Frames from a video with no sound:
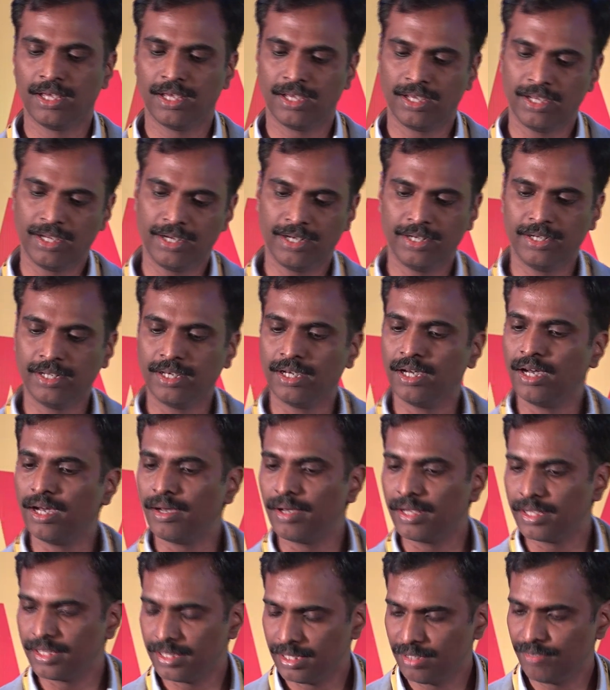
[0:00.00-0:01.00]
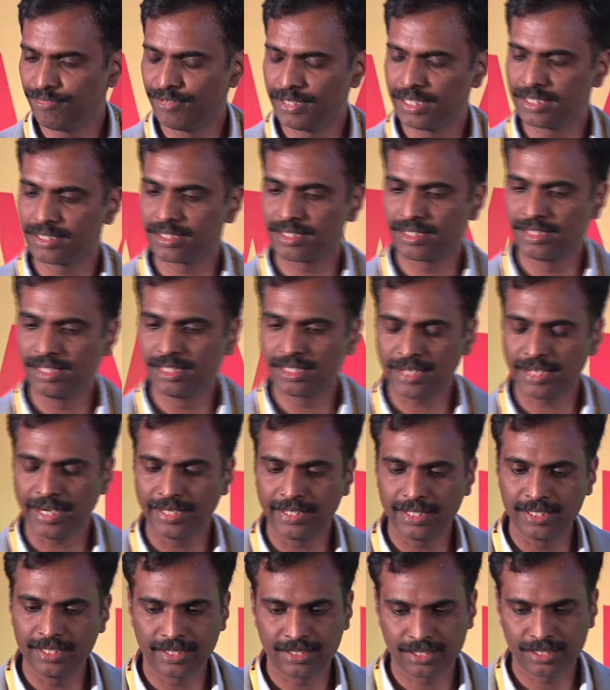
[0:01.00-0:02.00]
And if it is still
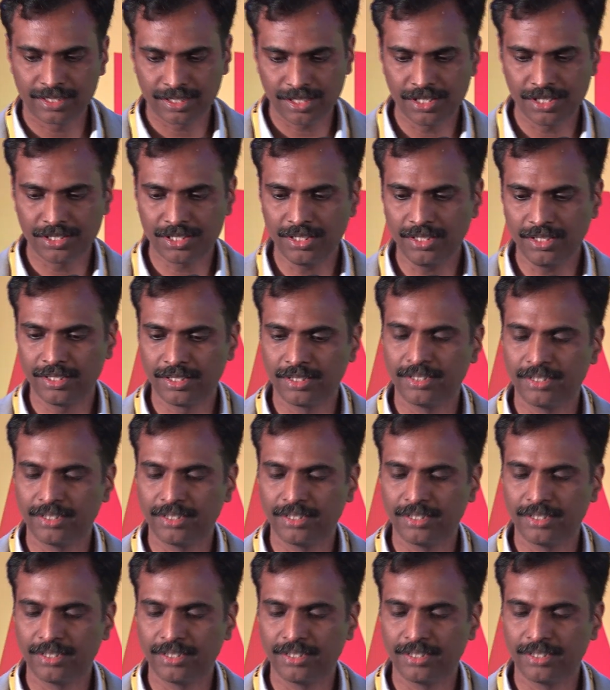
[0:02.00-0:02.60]
tight in extension,